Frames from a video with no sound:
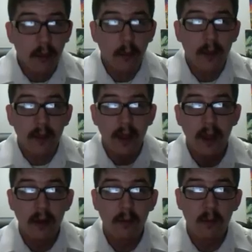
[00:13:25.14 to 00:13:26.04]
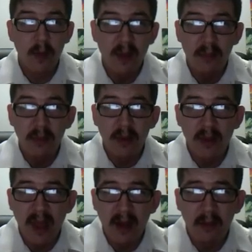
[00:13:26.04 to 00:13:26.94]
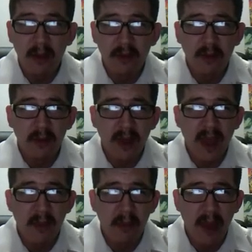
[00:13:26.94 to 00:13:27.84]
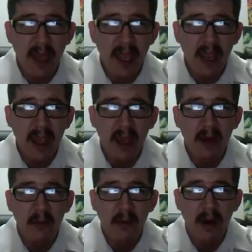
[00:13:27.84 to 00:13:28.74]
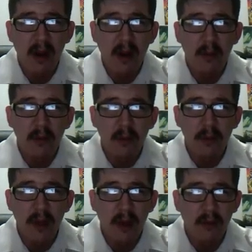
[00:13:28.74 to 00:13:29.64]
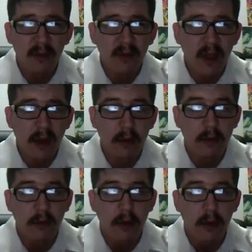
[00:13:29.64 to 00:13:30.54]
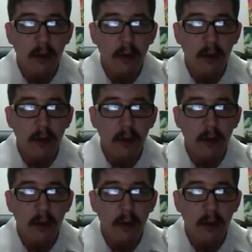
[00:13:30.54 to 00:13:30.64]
We then rebooted that original campaign around 2010 or so,